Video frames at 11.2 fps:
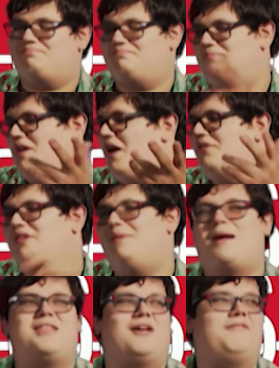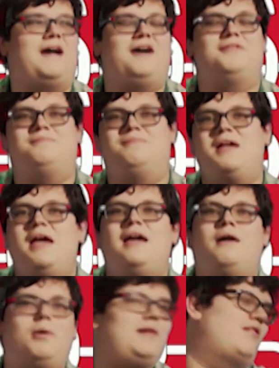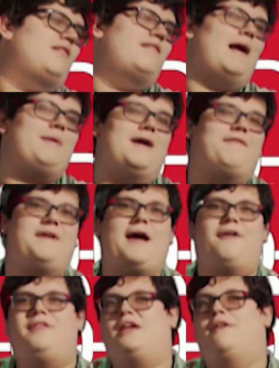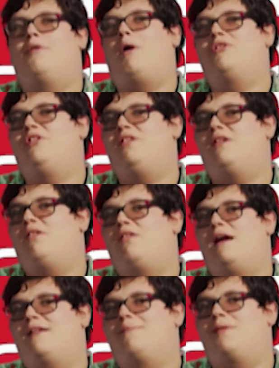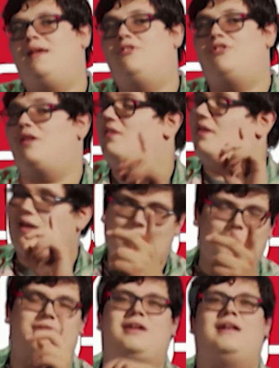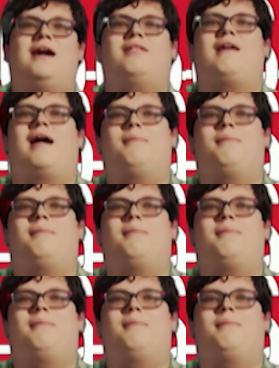I'll see myself out. Well, that's all the time we have for now. Thank you for watching 60 Seconds with Sanchez, and we'll see you next time.